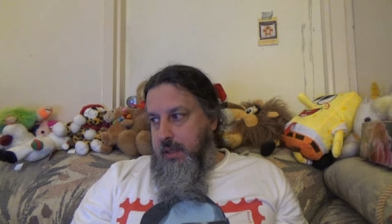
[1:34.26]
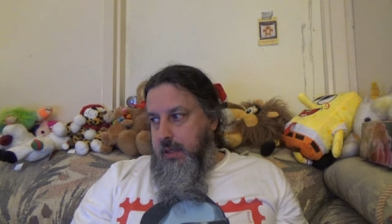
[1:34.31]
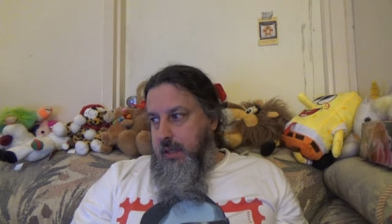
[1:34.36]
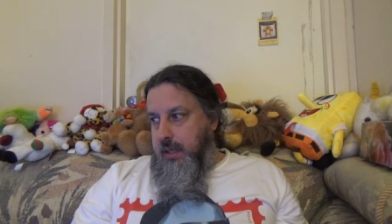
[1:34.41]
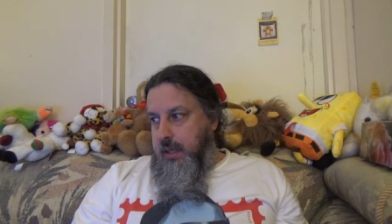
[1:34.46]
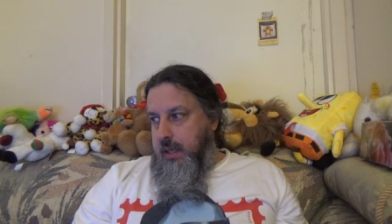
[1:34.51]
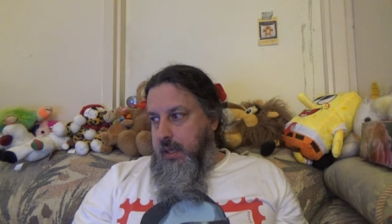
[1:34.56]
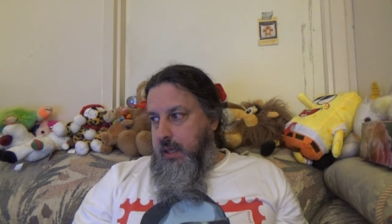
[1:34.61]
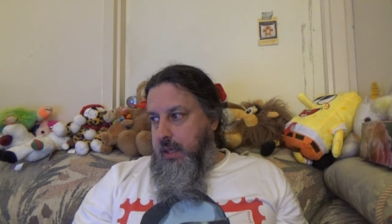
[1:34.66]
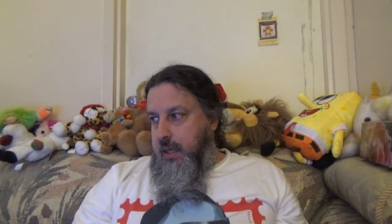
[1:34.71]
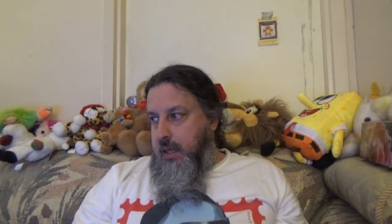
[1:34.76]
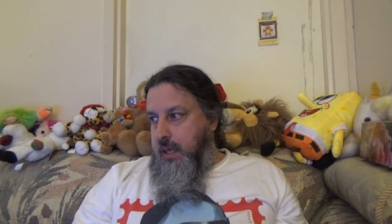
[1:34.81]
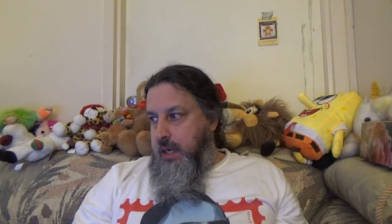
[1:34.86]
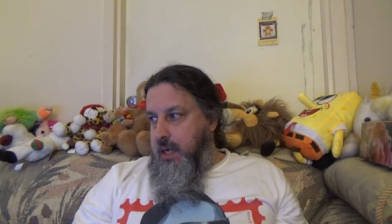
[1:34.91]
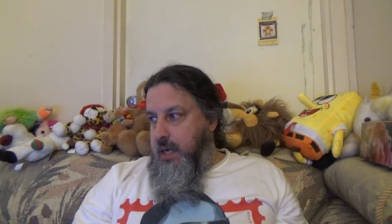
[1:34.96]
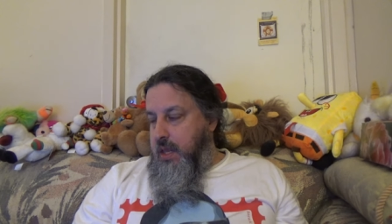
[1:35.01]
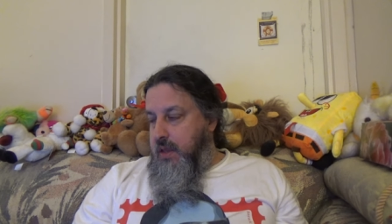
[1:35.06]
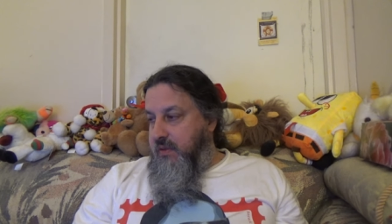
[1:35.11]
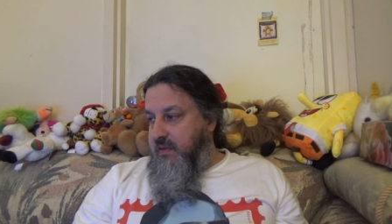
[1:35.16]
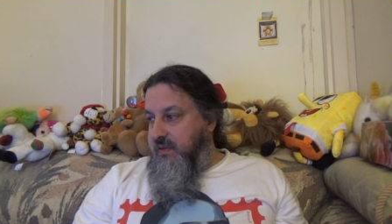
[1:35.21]

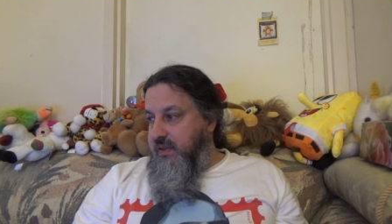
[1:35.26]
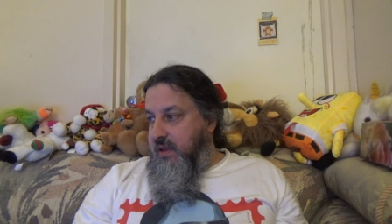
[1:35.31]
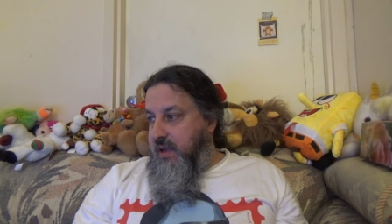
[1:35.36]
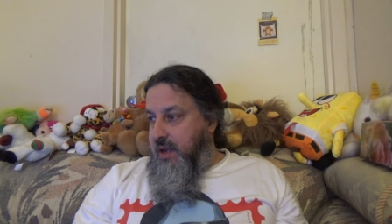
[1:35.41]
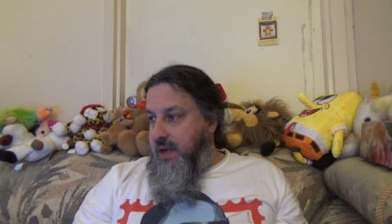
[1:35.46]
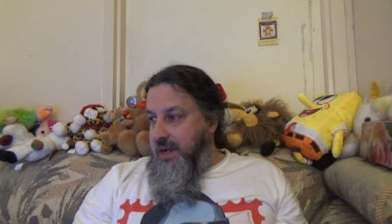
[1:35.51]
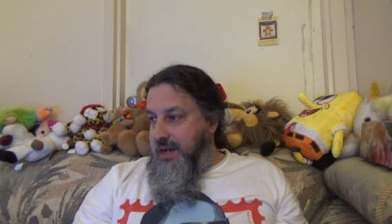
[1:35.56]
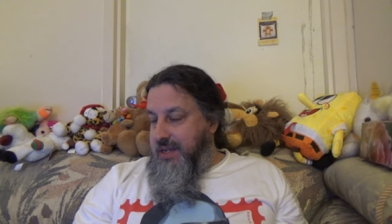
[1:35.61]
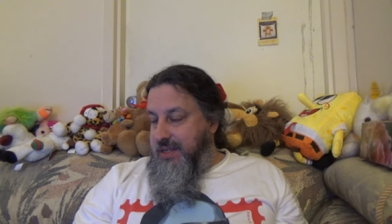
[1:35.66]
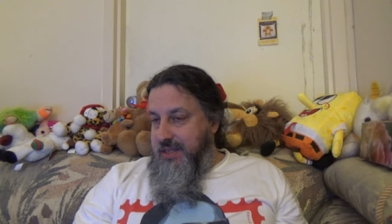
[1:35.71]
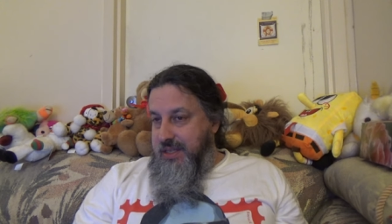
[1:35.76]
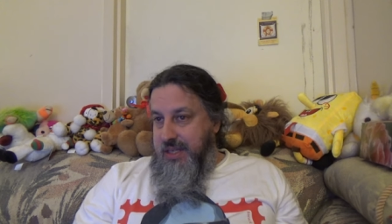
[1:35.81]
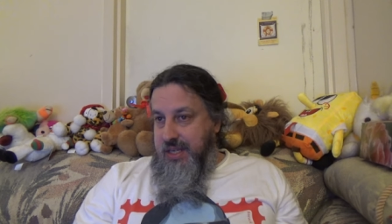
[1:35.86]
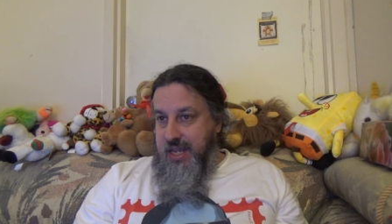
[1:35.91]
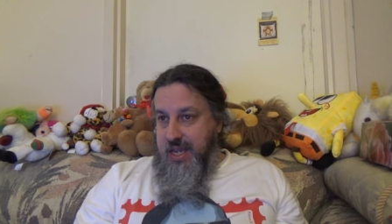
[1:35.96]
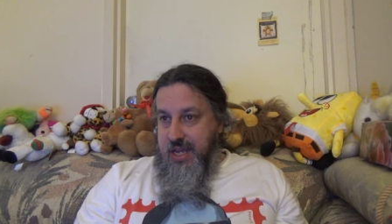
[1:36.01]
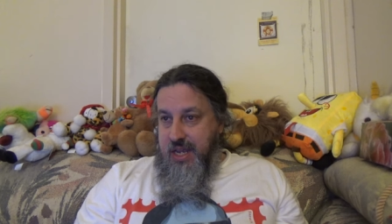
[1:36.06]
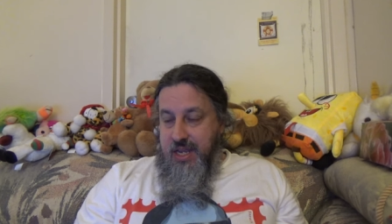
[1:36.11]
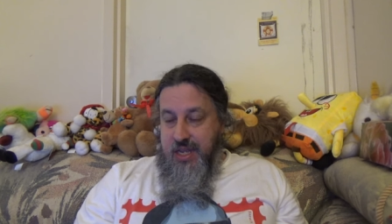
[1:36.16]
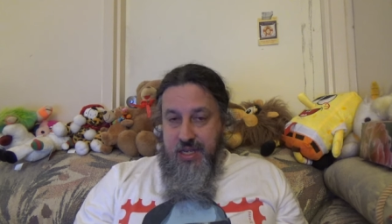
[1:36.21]
Another vlog
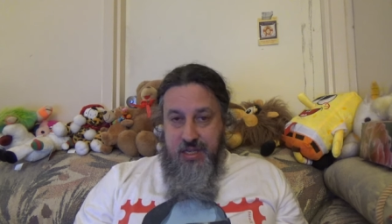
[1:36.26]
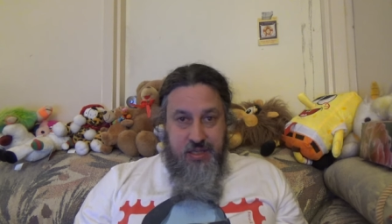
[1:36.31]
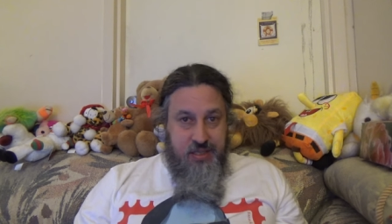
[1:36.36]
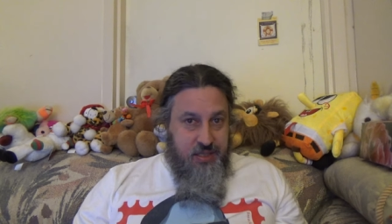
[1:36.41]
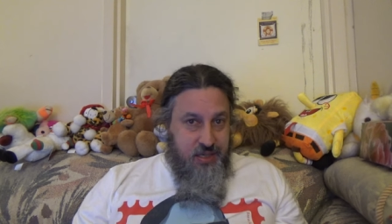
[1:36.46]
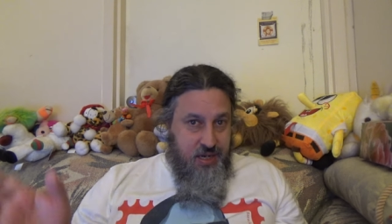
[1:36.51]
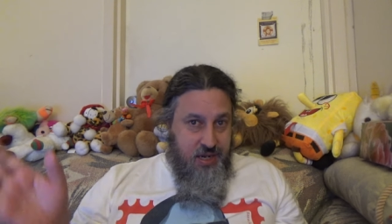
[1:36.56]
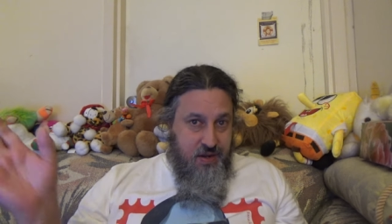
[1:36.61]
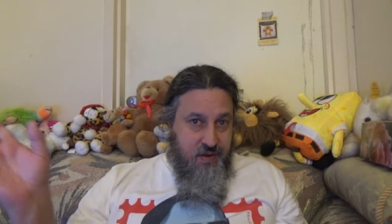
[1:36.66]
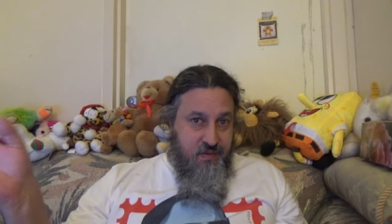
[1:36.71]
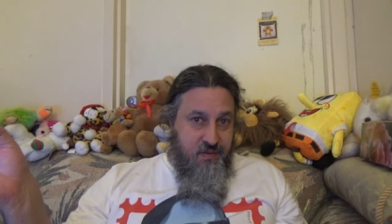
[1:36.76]
is